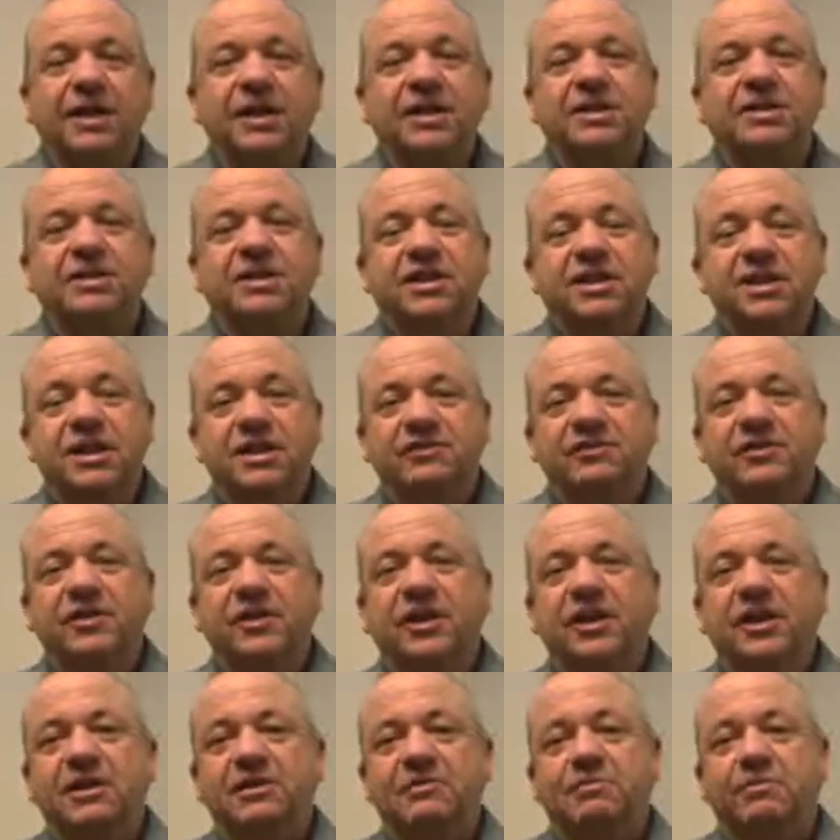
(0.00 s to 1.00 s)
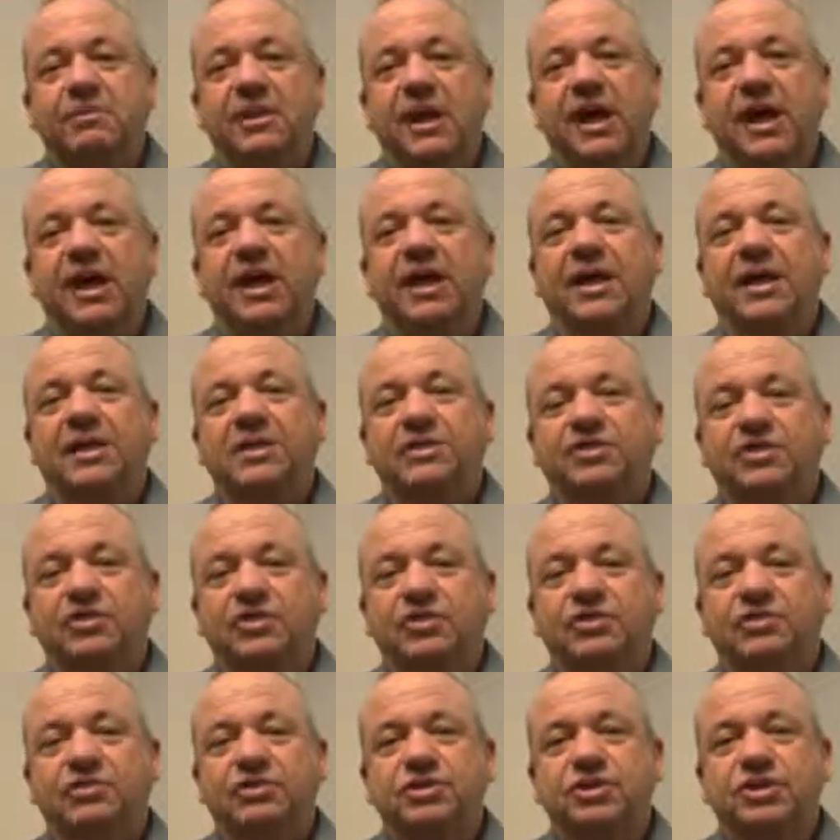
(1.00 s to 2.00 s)
significant banking
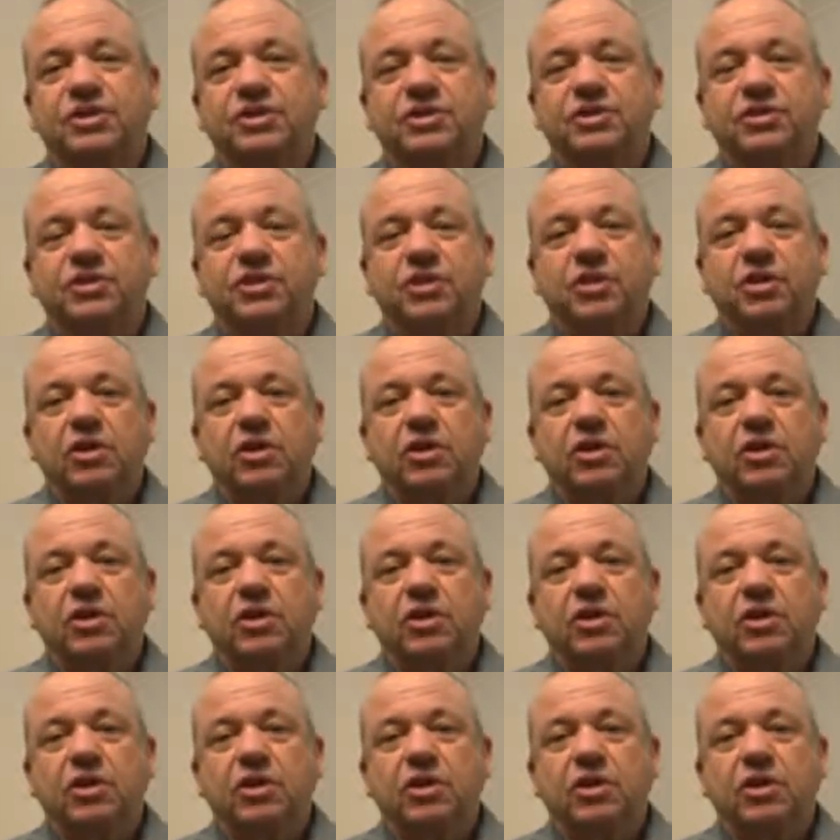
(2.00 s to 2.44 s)
institutions,